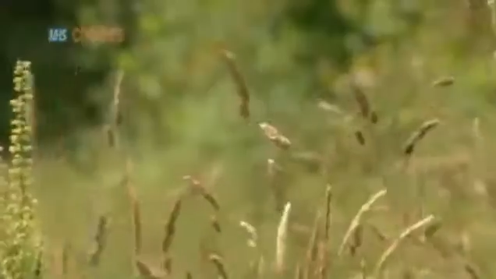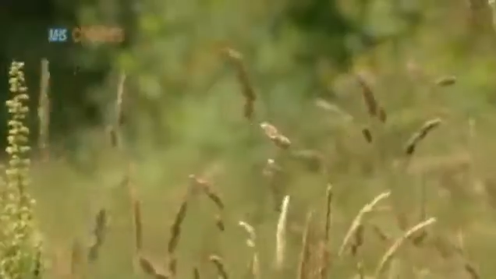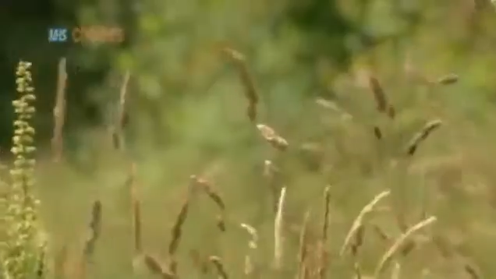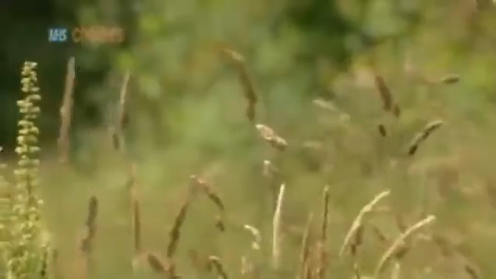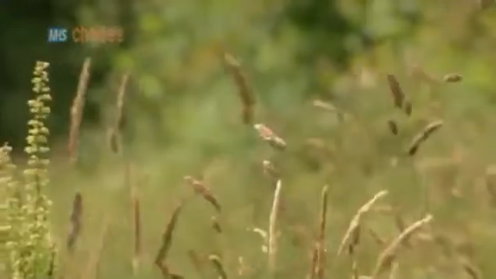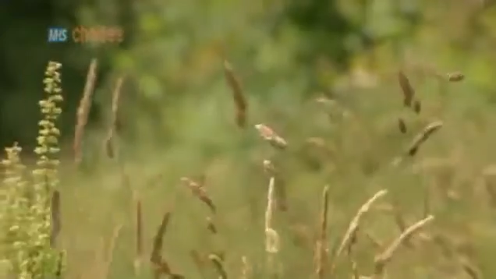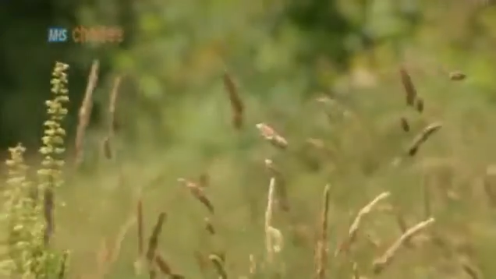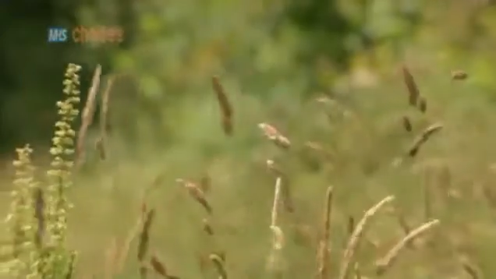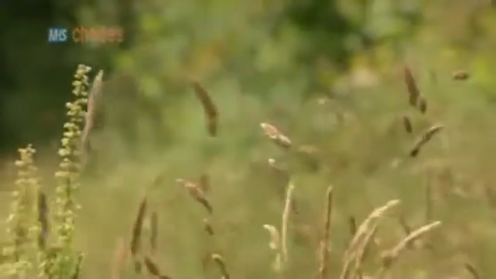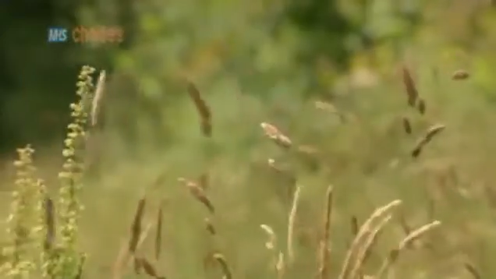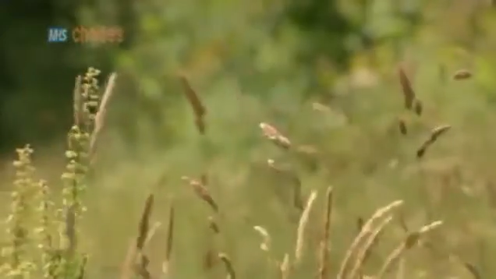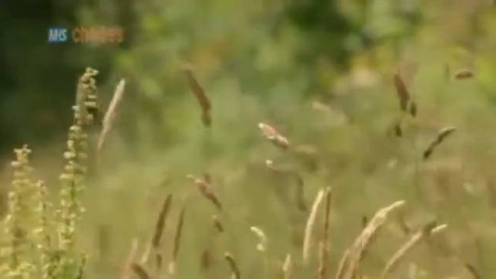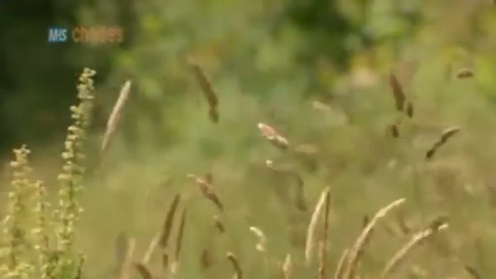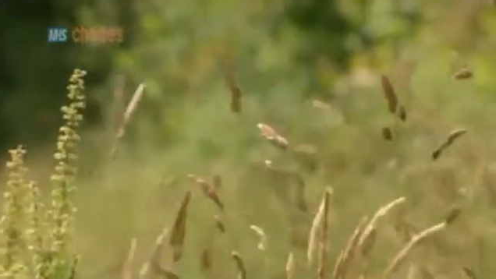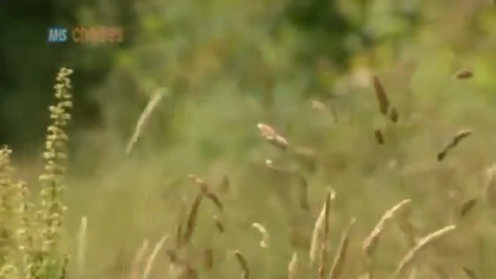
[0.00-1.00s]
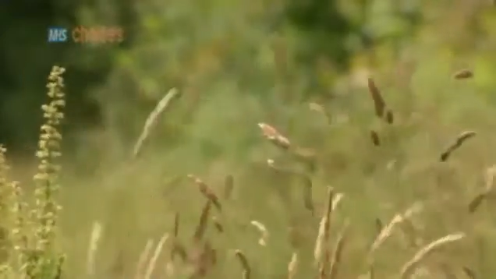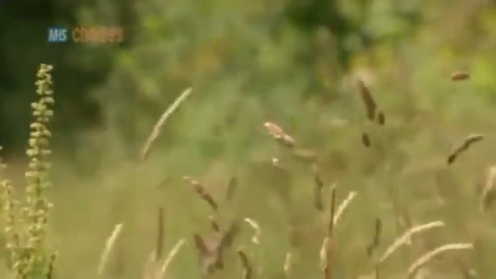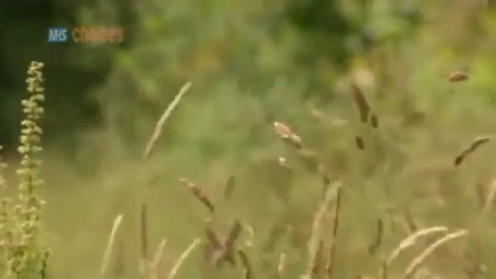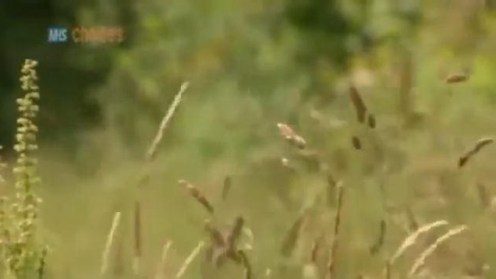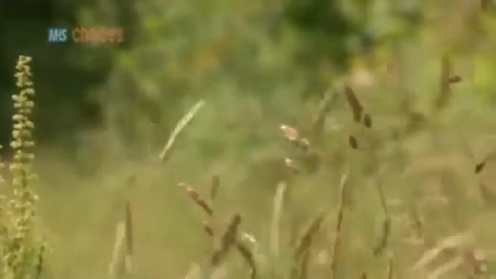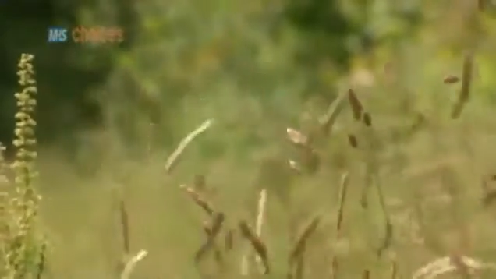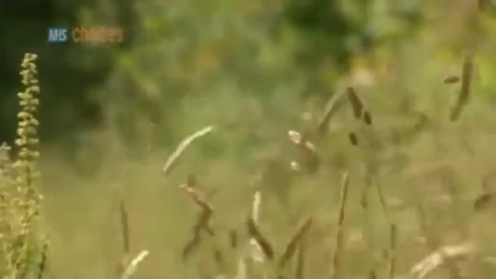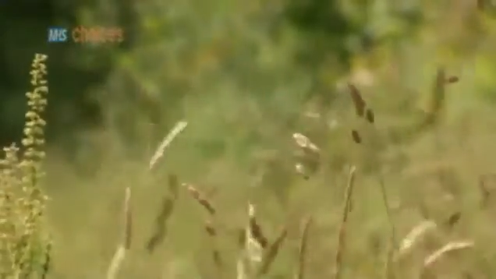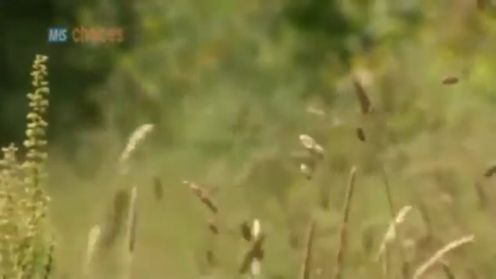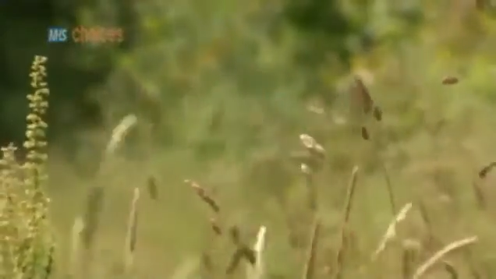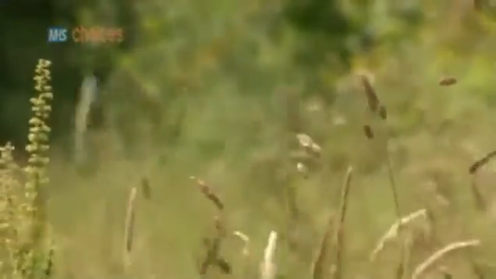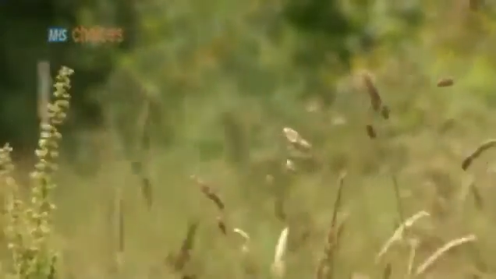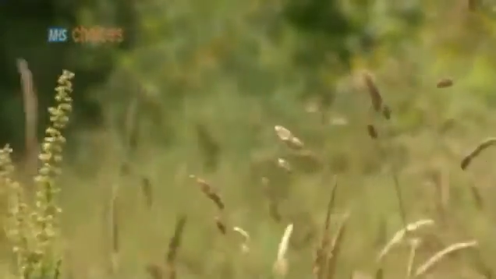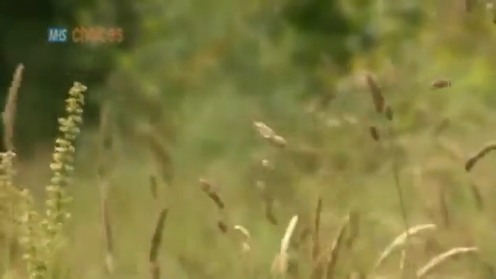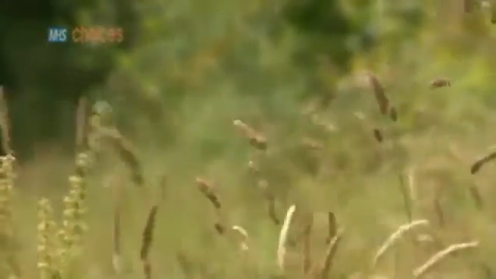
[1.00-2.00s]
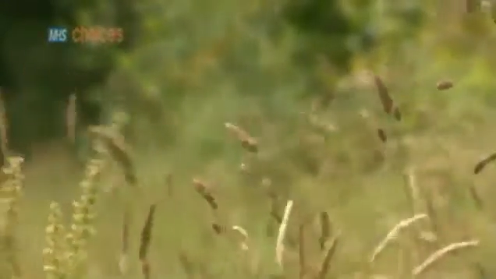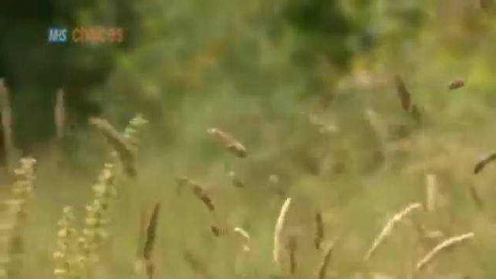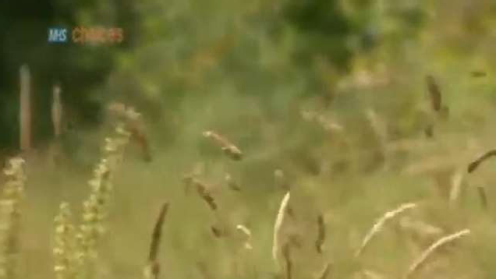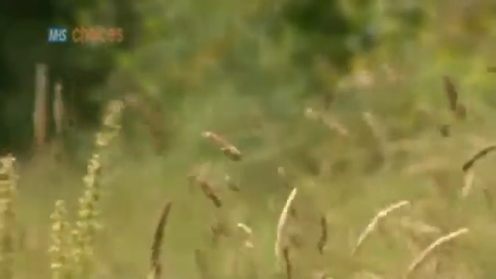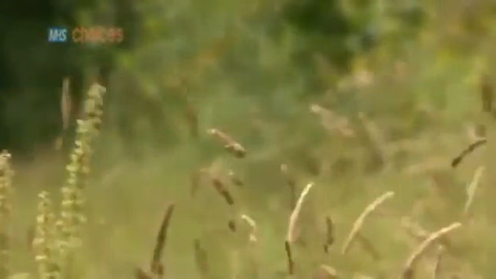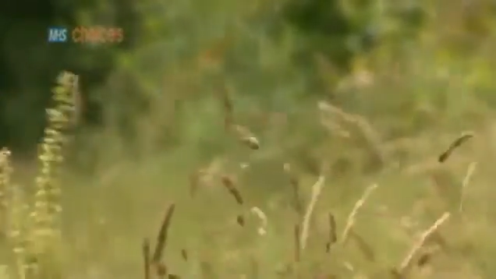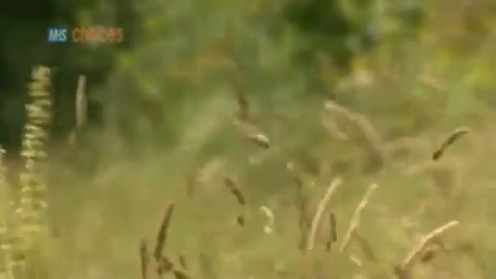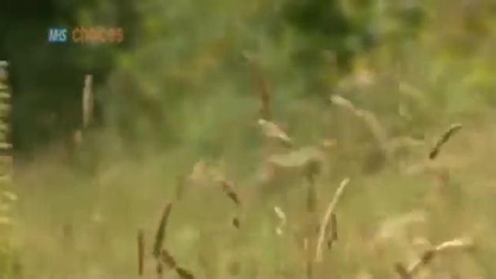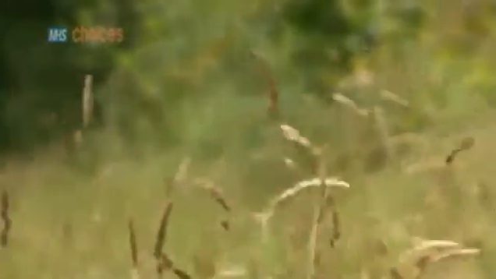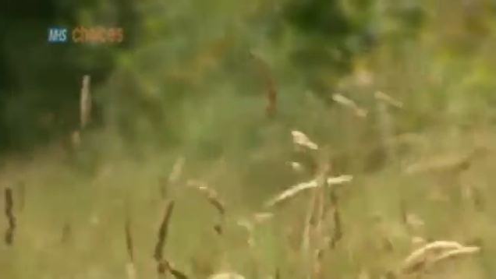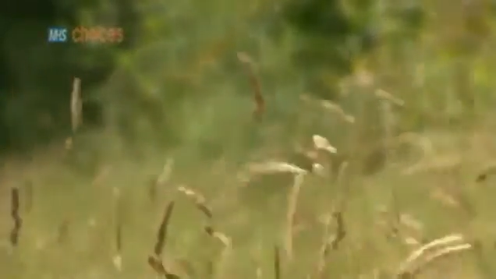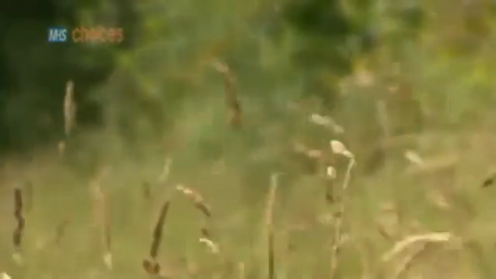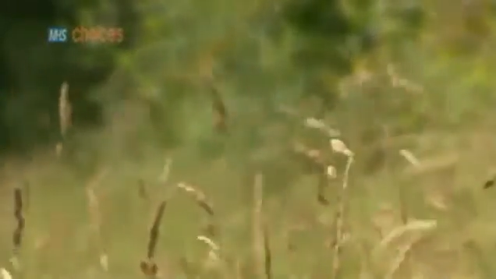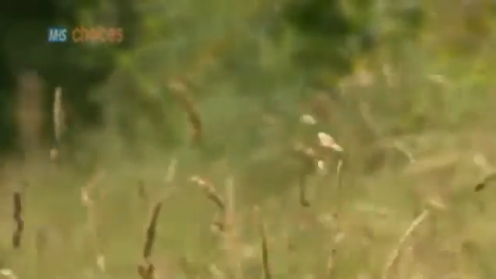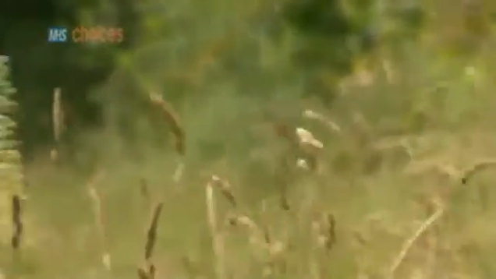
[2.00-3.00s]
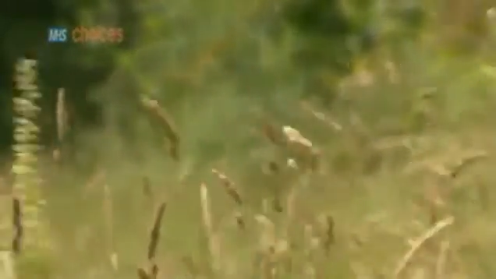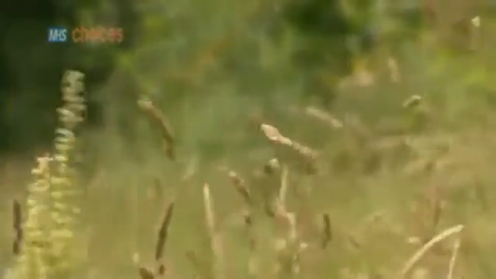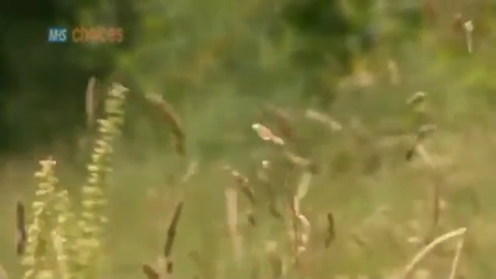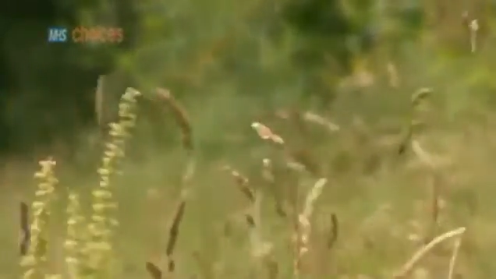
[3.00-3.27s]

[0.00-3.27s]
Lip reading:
No face is visible, so there are no lips to read.